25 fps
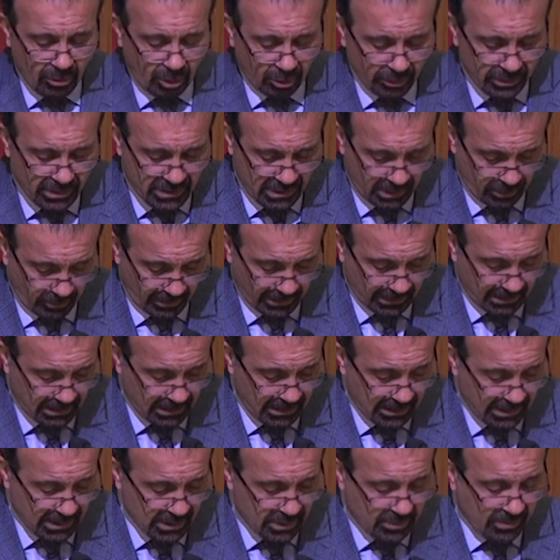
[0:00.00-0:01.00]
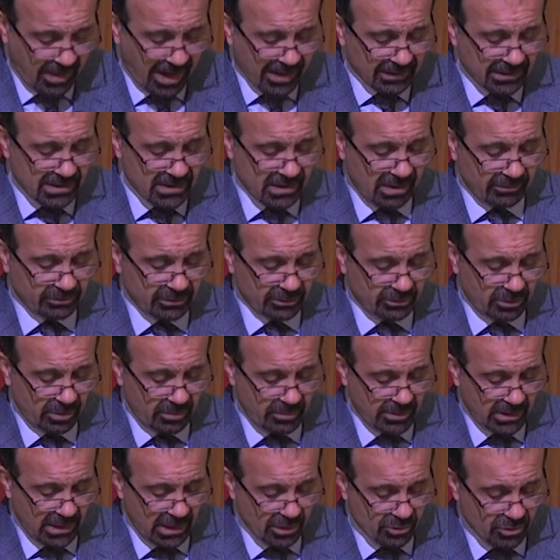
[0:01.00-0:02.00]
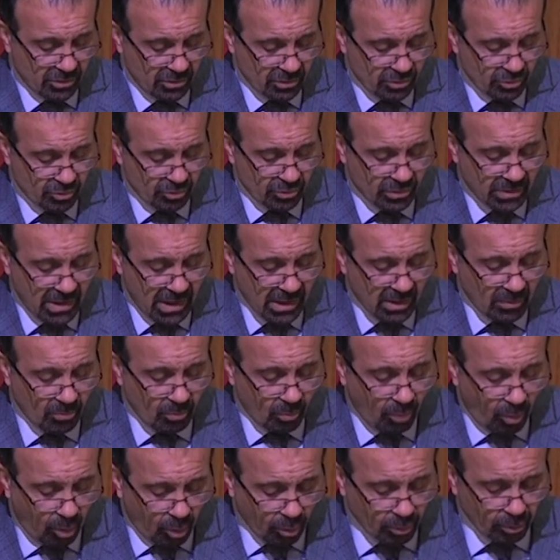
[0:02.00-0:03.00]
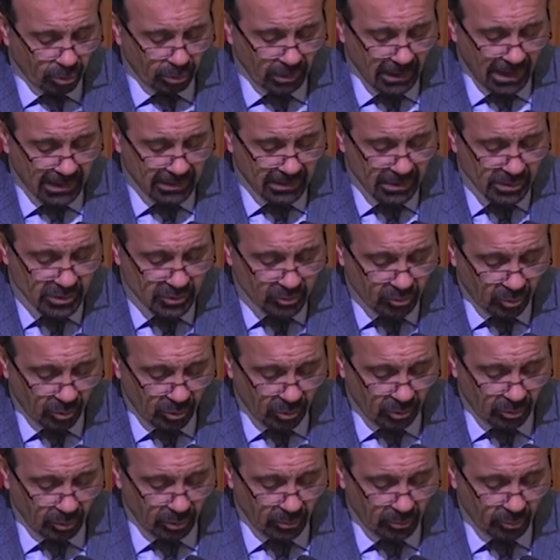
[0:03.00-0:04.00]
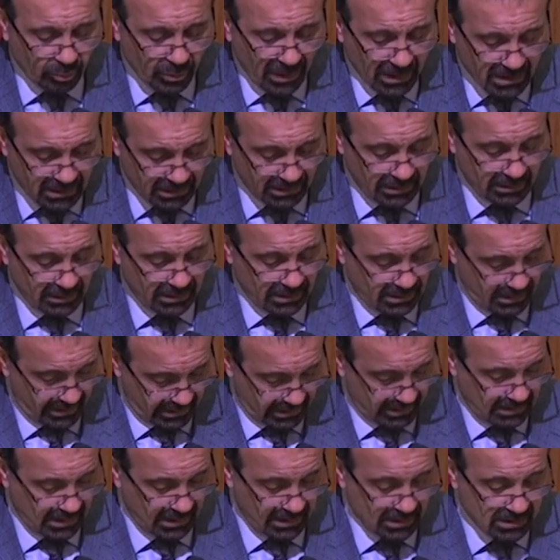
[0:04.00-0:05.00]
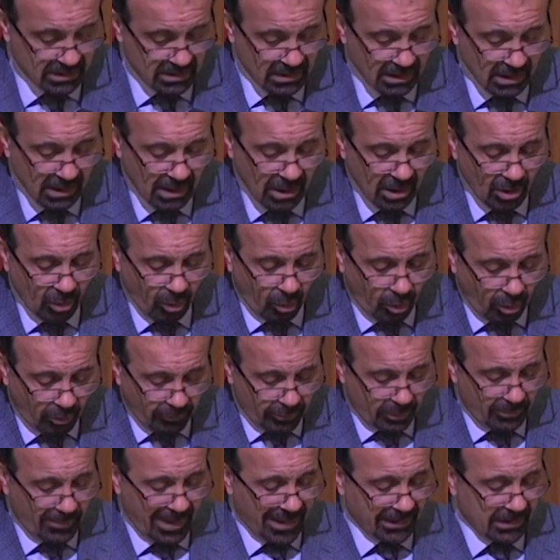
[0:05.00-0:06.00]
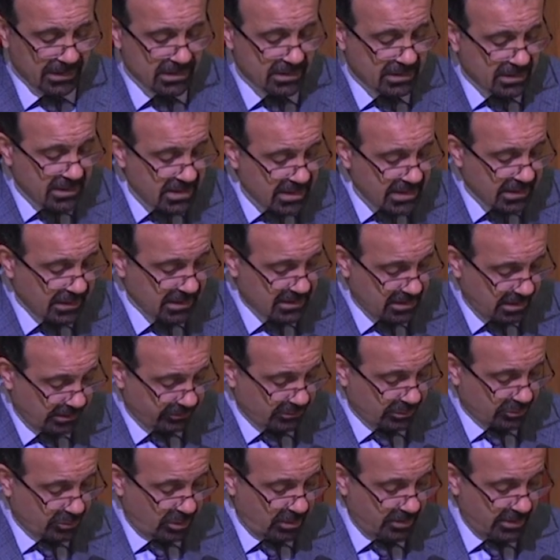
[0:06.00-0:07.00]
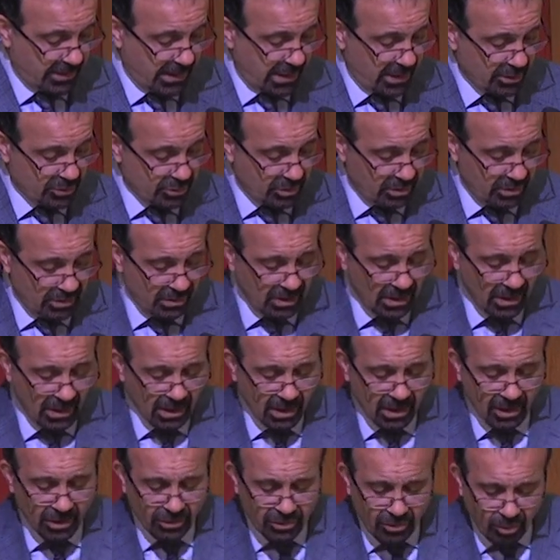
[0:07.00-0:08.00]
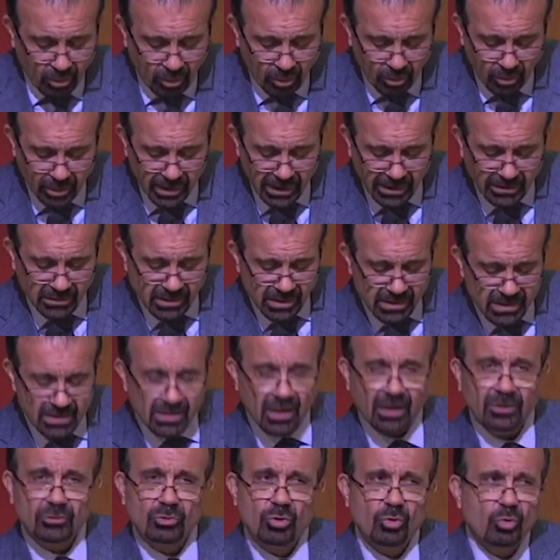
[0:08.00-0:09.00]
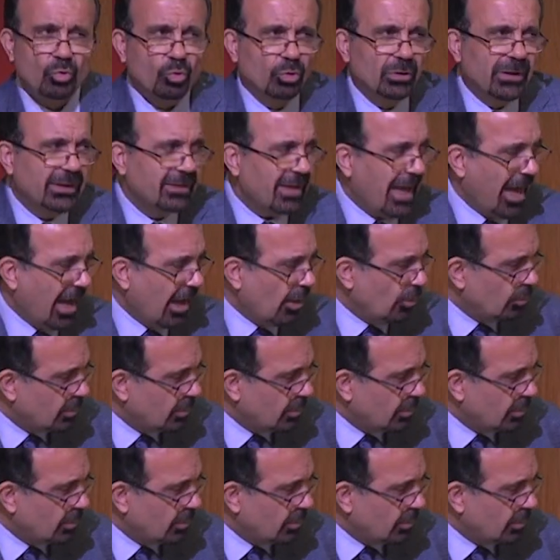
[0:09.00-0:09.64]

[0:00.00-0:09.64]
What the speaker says: Consequently, Israeli self-determination should take moral and historical precedence, he says, over Palestinian self-determination, though it does not rule it